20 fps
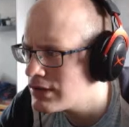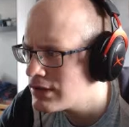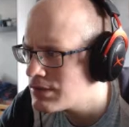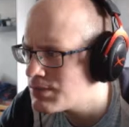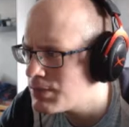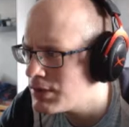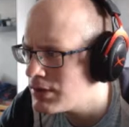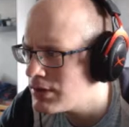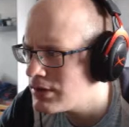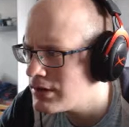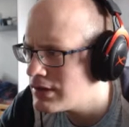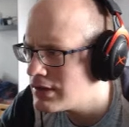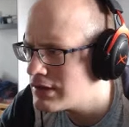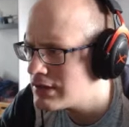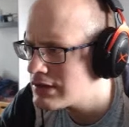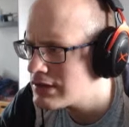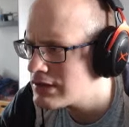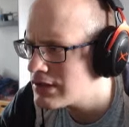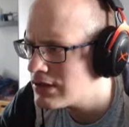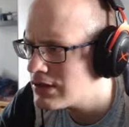period, it
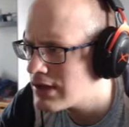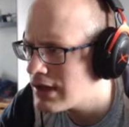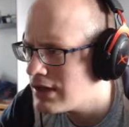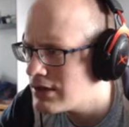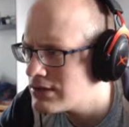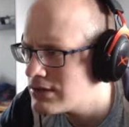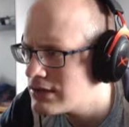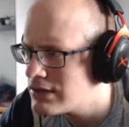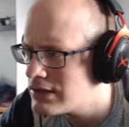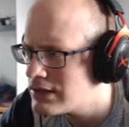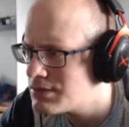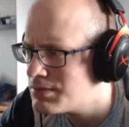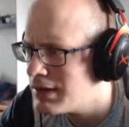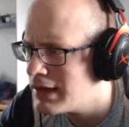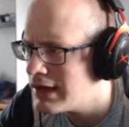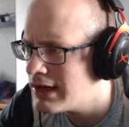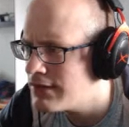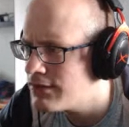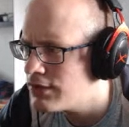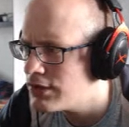is still counted as
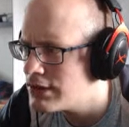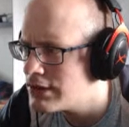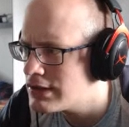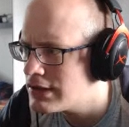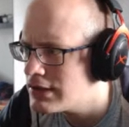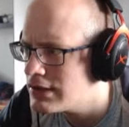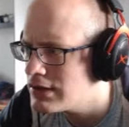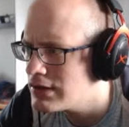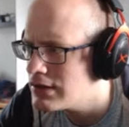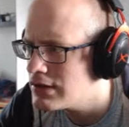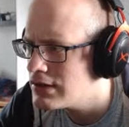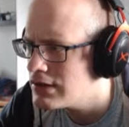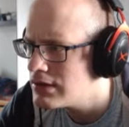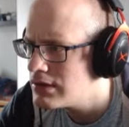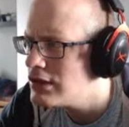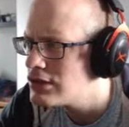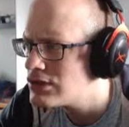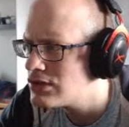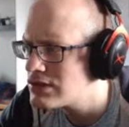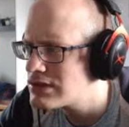Mana Void kill.
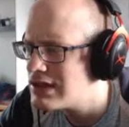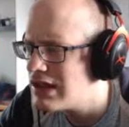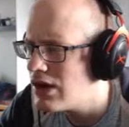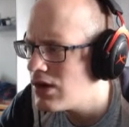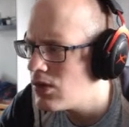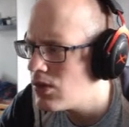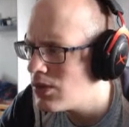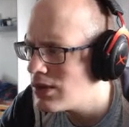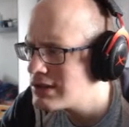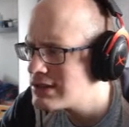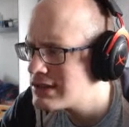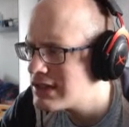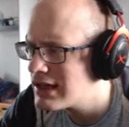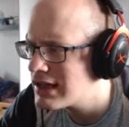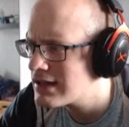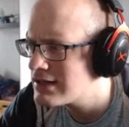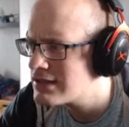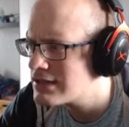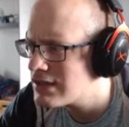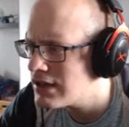So it's now a 1
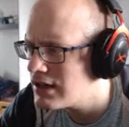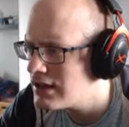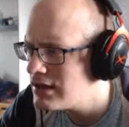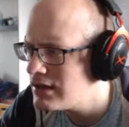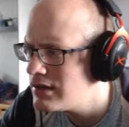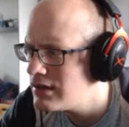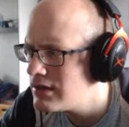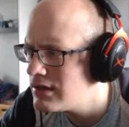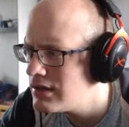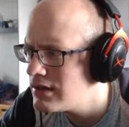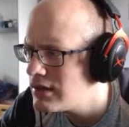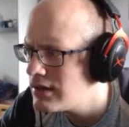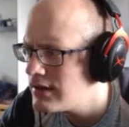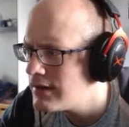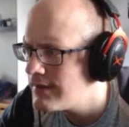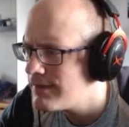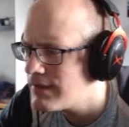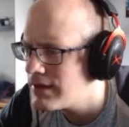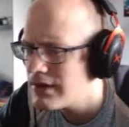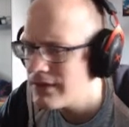second stun,
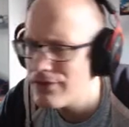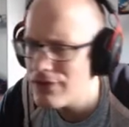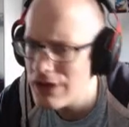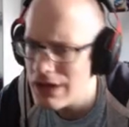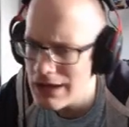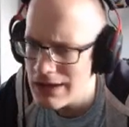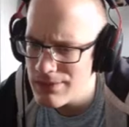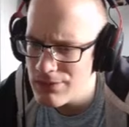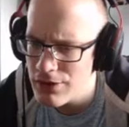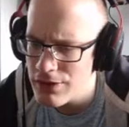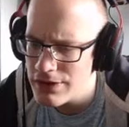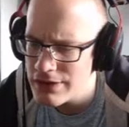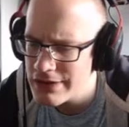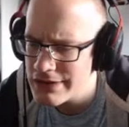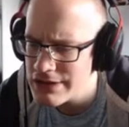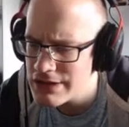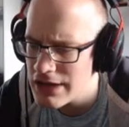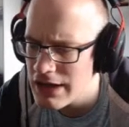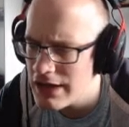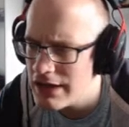and if you kill him during the
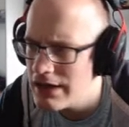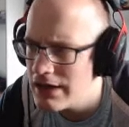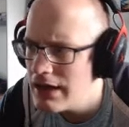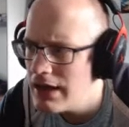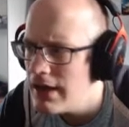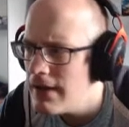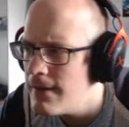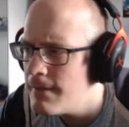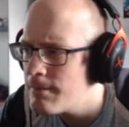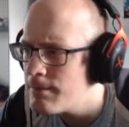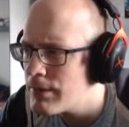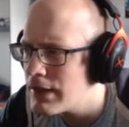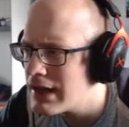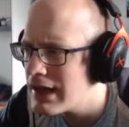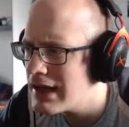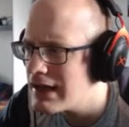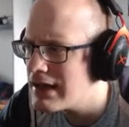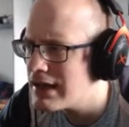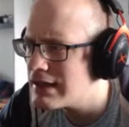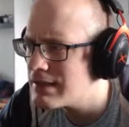stun, they
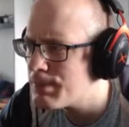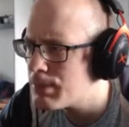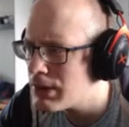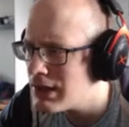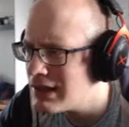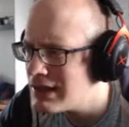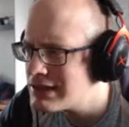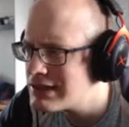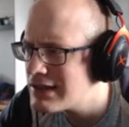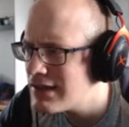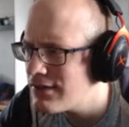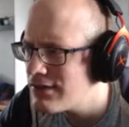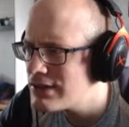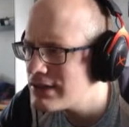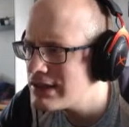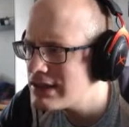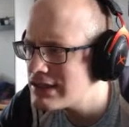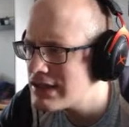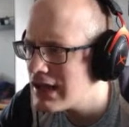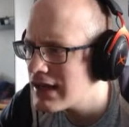get plus
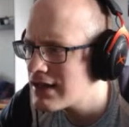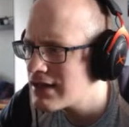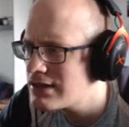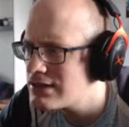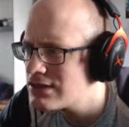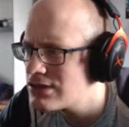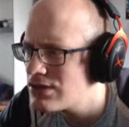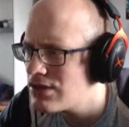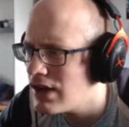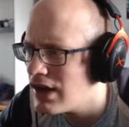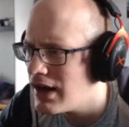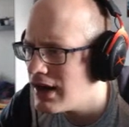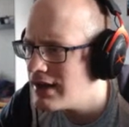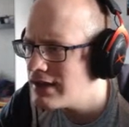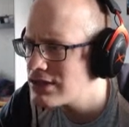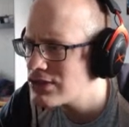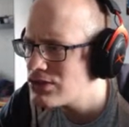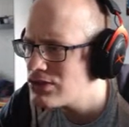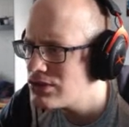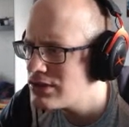70 seconds to the
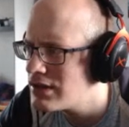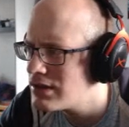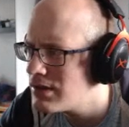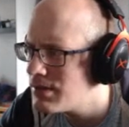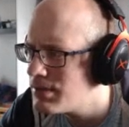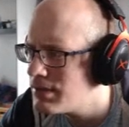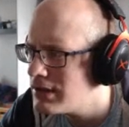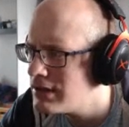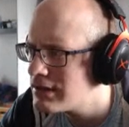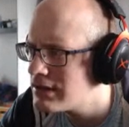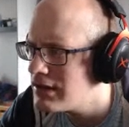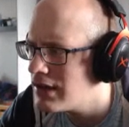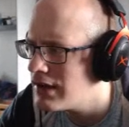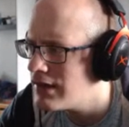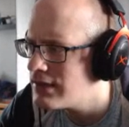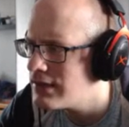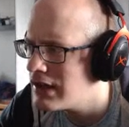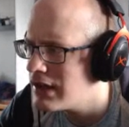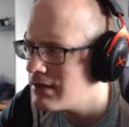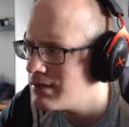highest cooldown ability on
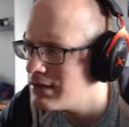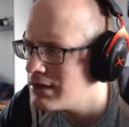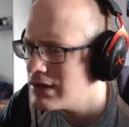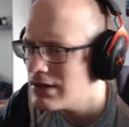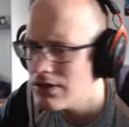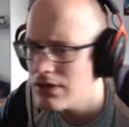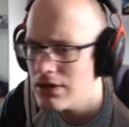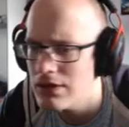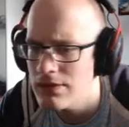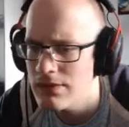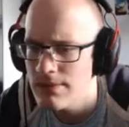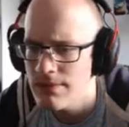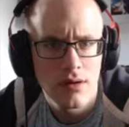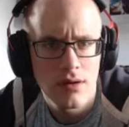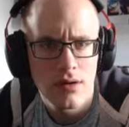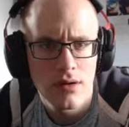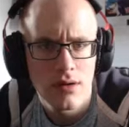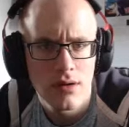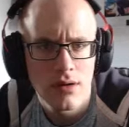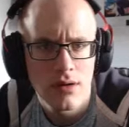the enemy hero.
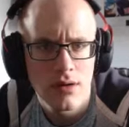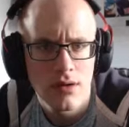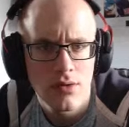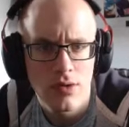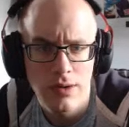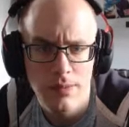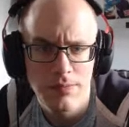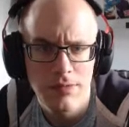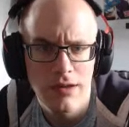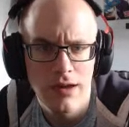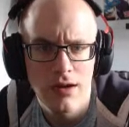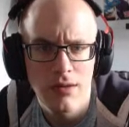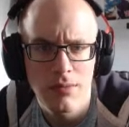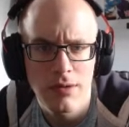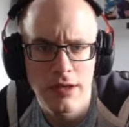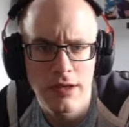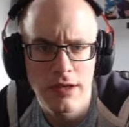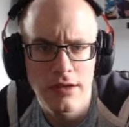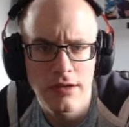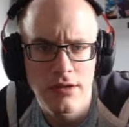Rip
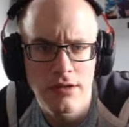Terrorblade.